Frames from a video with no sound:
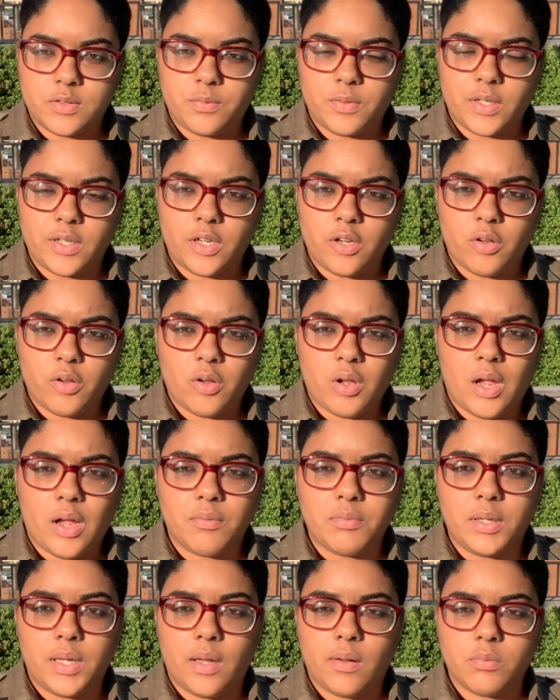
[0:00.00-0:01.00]
video
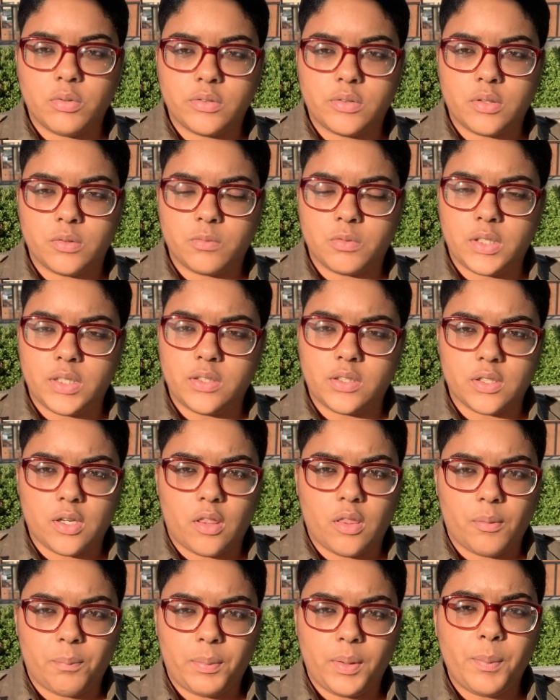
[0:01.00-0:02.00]
I'll be able to reach
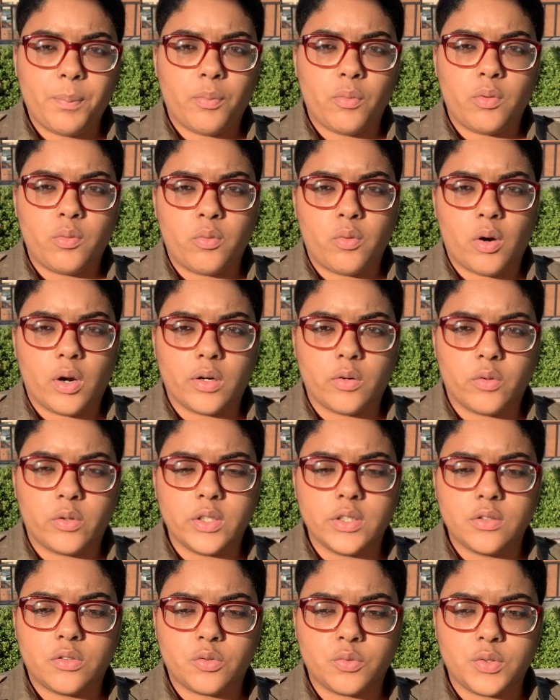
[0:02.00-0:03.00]
other people who are
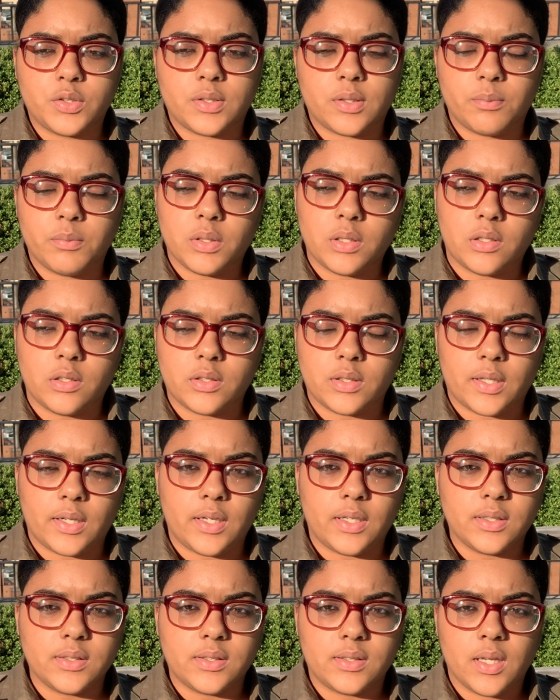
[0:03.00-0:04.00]
going through similar
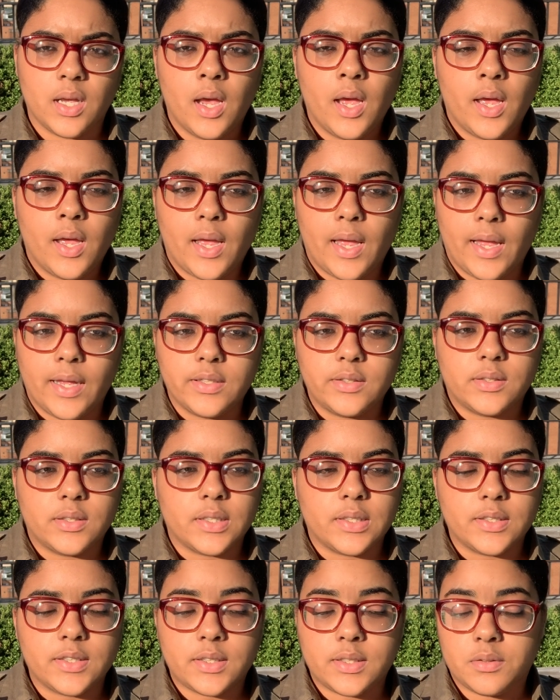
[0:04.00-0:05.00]
things and
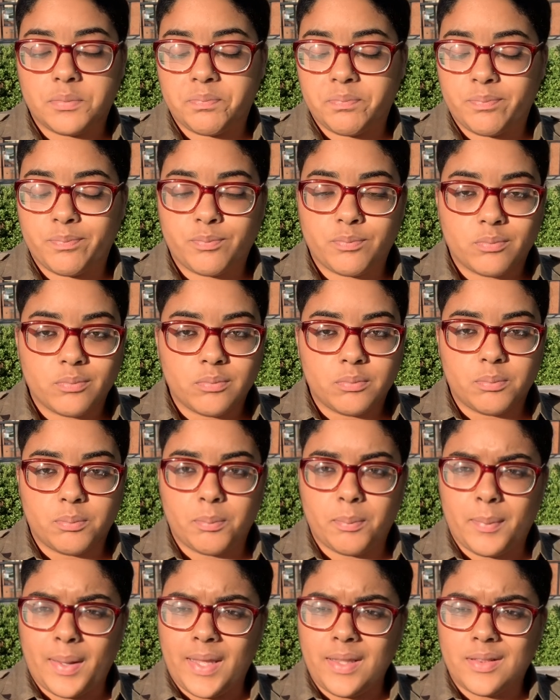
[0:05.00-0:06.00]
just
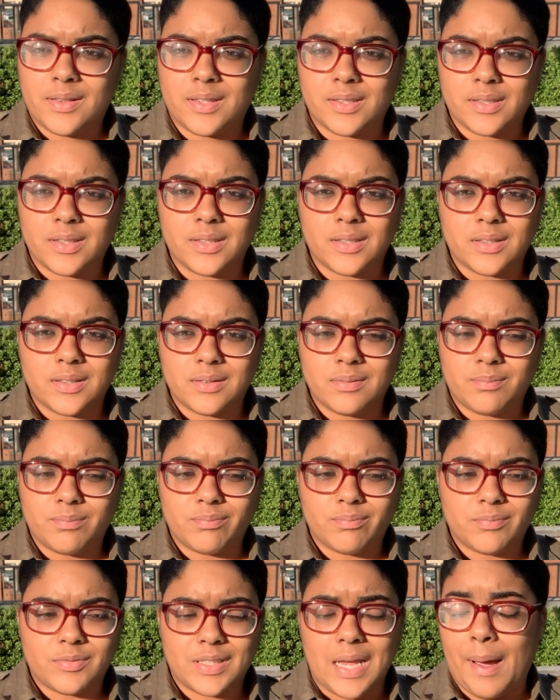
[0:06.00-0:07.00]
make the
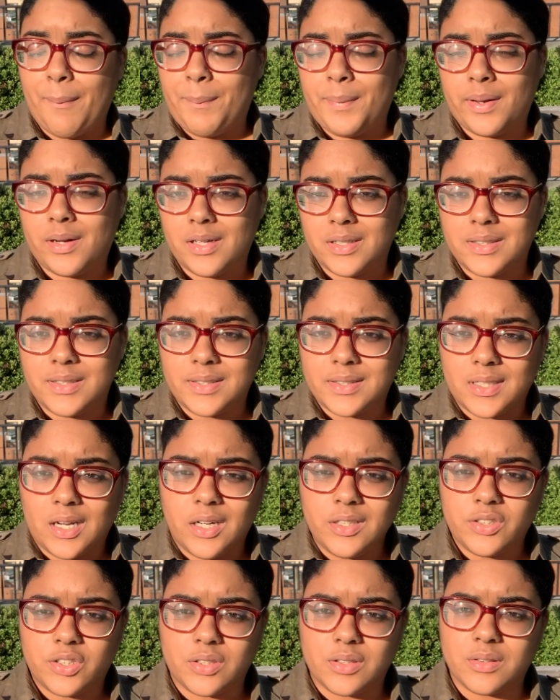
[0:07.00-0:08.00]
topic a
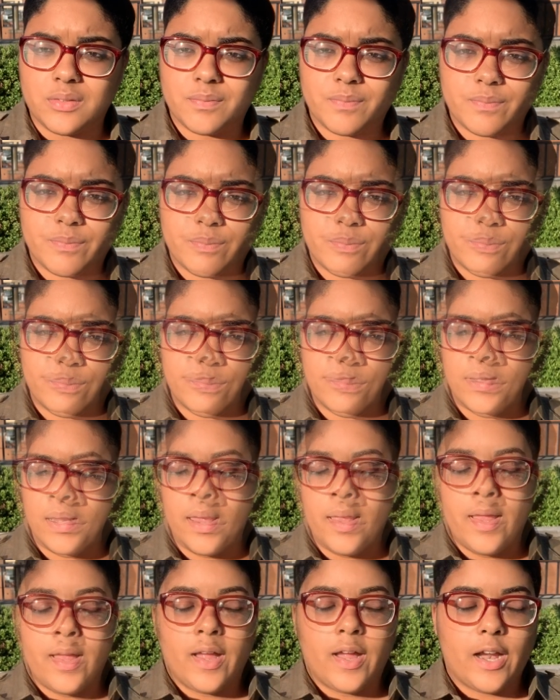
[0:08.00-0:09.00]
discussion.
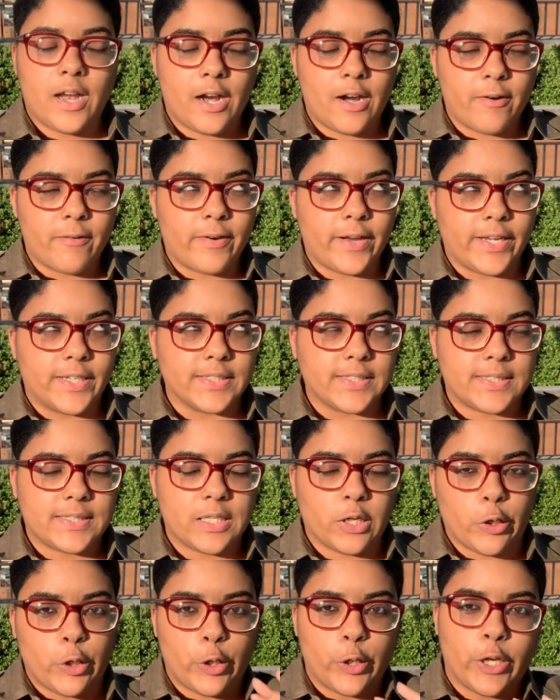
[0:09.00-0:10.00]
Alright,
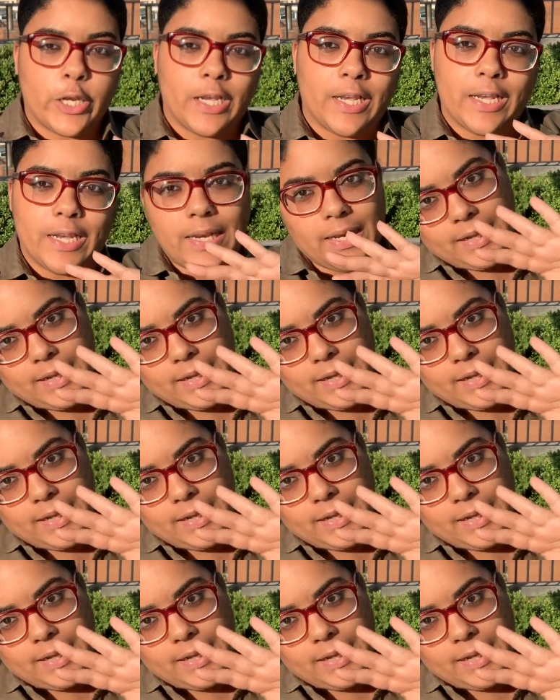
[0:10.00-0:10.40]
so